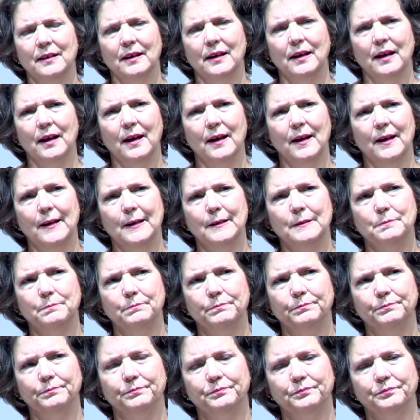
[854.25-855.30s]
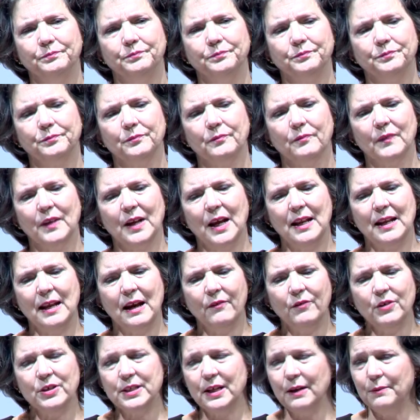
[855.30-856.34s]
And
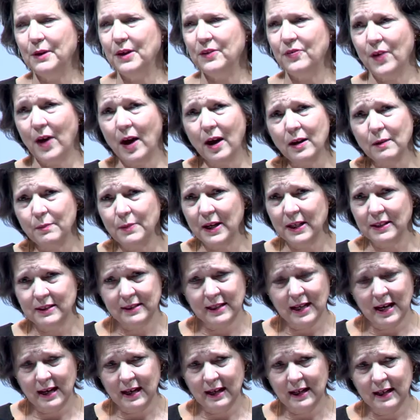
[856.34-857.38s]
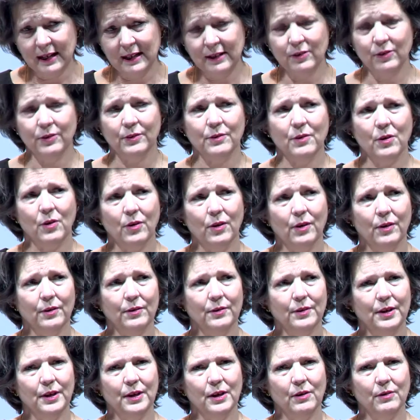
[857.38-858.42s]
every time I thought about dying or
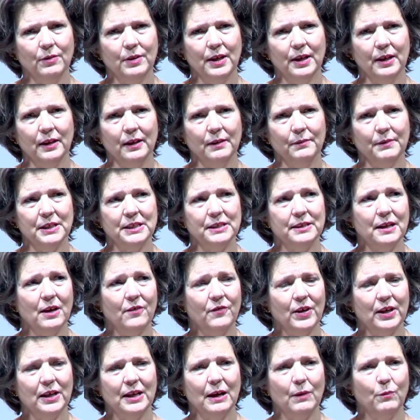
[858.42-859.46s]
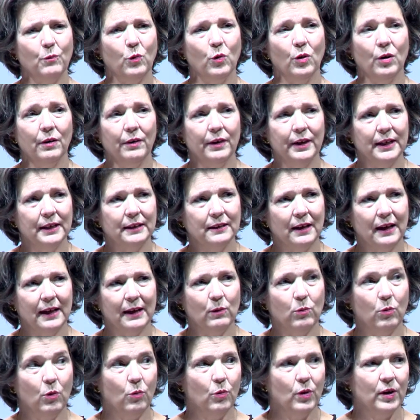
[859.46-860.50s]
you know, killing myself, I kept worrying,
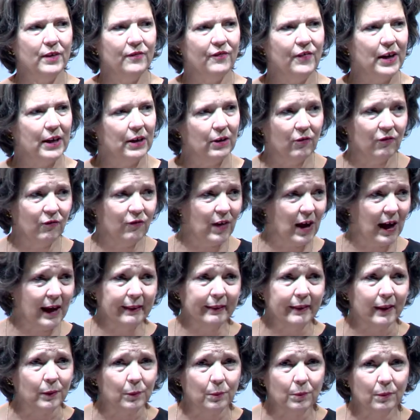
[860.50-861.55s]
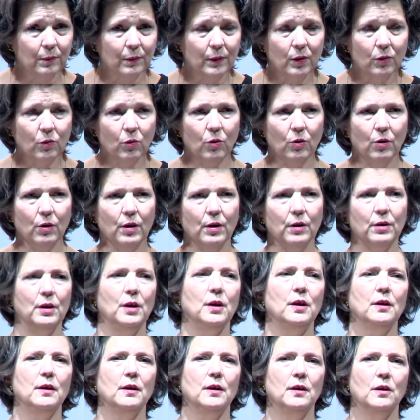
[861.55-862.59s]
like, well, what if I don't find them? Or
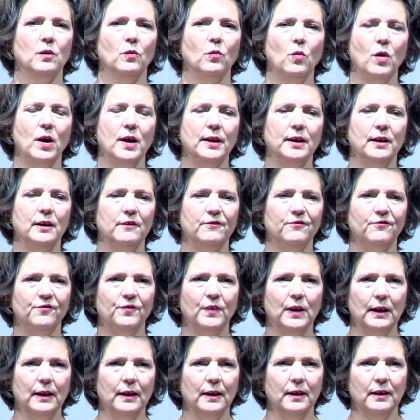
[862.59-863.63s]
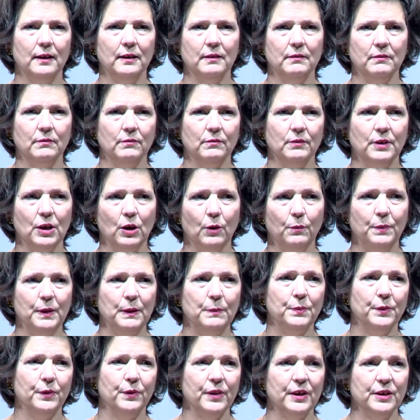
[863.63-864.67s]
what if you know,
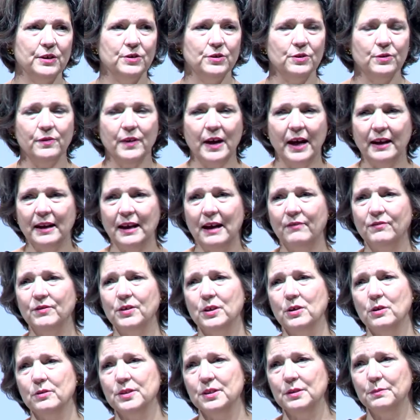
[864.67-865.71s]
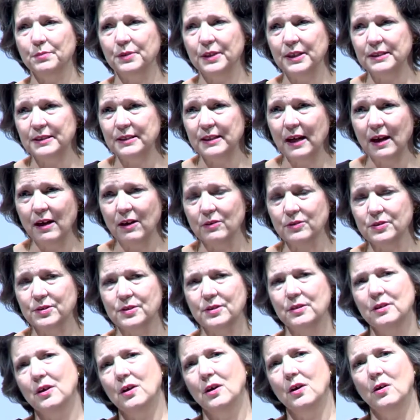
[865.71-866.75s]
people that do that have to go someplace else?